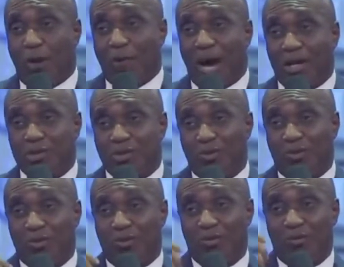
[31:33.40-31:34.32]
come out
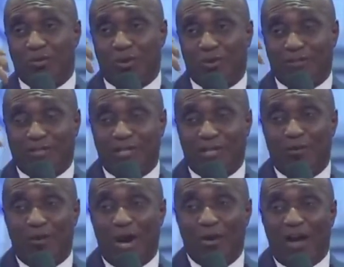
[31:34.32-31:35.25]
to see
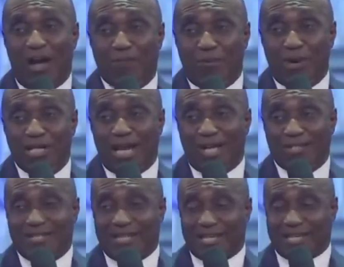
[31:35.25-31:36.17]
when you have money and
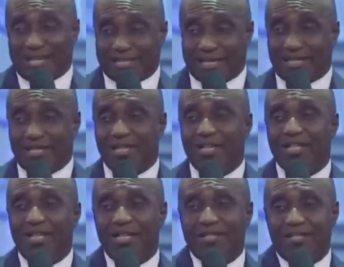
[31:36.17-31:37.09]
are still dedicated.
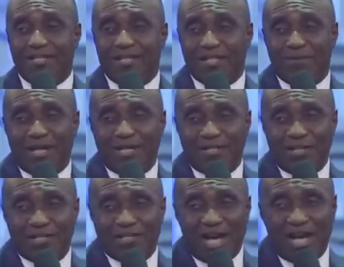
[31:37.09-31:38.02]
They said, This man is
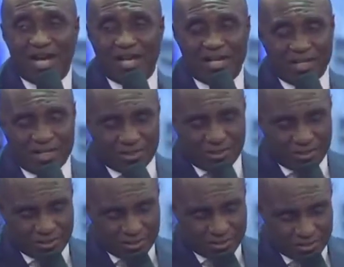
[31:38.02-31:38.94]
a child
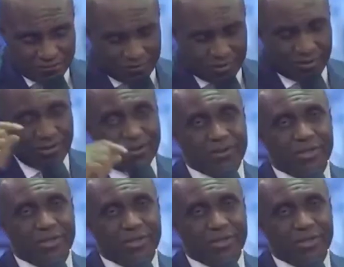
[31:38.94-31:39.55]
of God.